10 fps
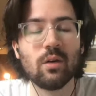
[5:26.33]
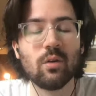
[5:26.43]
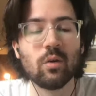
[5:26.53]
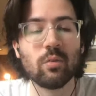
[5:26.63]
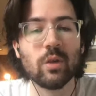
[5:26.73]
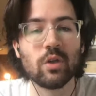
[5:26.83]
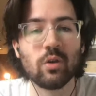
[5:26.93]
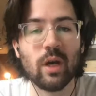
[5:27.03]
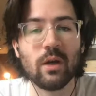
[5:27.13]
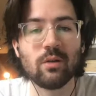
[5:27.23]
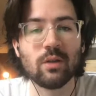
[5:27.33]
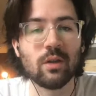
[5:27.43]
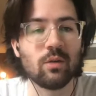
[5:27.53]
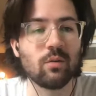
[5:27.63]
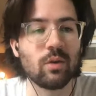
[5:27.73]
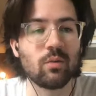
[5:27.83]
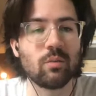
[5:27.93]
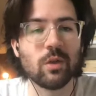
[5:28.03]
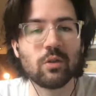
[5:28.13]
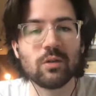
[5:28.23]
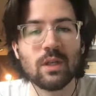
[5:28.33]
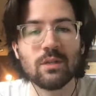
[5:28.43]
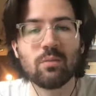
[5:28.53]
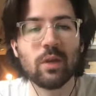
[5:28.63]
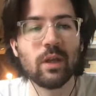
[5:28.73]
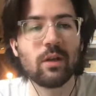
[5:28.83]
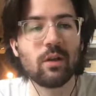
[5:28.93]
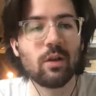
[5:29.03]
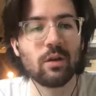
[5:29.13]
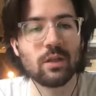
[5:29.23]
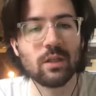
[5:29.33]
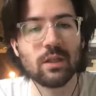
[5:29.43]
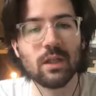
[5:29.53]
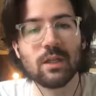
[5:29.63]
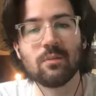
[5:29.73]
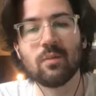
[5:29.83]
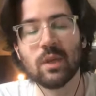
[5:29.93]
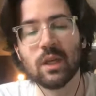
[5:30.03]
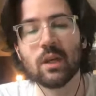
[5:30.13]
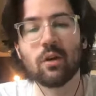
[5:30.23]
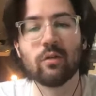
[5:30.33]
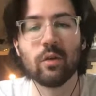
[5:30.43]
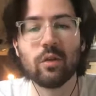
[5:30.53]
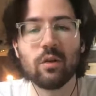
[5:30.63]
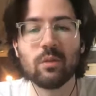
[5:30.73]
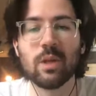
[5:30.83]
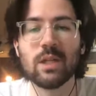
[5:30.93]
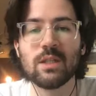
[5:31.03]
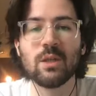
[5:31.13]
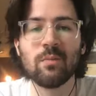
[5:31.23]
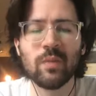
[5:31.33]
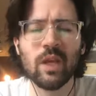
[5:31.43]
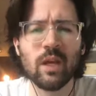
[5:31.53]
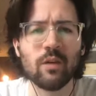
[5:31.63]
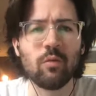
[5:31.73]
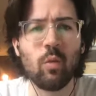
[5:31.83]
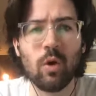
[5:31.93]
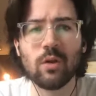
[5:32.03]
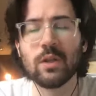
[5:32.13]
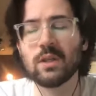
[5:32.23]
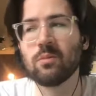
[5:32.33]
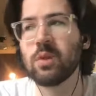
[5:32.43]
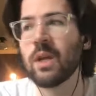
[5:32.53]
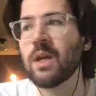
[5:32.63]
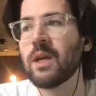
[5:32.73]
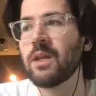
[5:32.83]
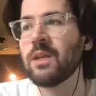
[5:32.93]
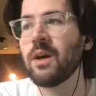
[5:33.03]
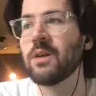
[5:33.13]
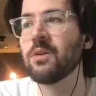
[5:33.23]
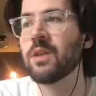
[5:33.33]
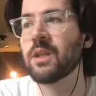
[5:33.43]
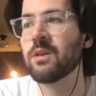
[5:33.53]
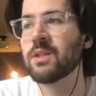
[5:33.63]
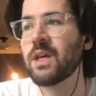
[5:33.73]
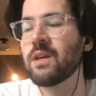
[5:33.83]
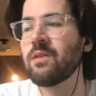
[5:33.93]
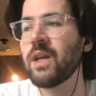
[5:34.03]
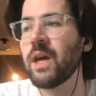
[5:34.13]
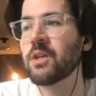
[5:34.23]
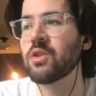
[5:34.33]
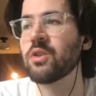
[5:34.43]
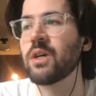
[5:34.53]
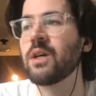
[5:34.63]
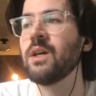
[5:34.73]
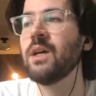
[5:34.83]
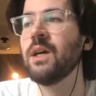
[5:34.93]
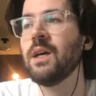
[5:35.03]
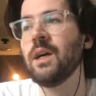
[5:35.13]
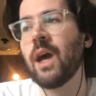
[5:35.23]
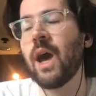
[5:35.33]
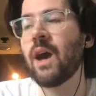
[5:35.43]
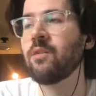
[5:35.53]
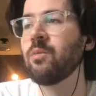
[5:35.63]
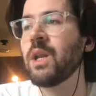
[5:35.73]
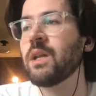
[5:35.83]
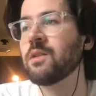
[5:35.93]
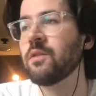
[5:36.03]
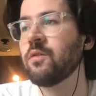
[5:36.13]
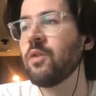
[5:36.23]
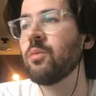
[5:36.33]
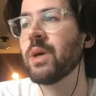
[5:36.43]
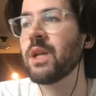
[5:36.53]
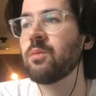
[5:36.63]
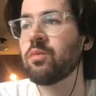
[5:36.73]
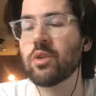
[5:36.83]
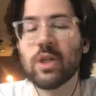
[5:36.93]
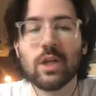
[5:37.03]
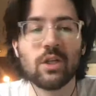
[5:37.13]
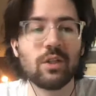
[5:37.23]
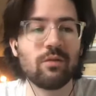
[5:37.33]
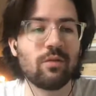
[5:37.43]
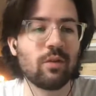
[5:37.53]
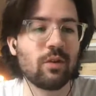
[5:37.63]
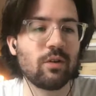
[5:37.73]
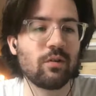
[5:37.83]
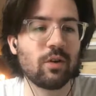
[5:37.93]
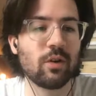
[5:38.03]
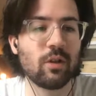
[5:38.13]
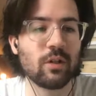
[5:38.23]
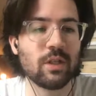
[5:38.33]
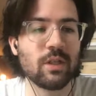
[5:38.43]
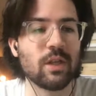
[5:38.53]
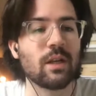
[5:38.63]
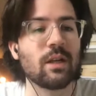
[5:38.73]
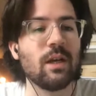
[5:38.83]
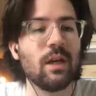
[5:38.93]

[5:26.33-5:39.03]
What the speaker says: Mitchell out. When Mitchell doesn't play, Clarkson can get over 30 minutes. If Wall doesn't play, I do think there's kind of an extra half minute to full minute projection for Clarkson. And,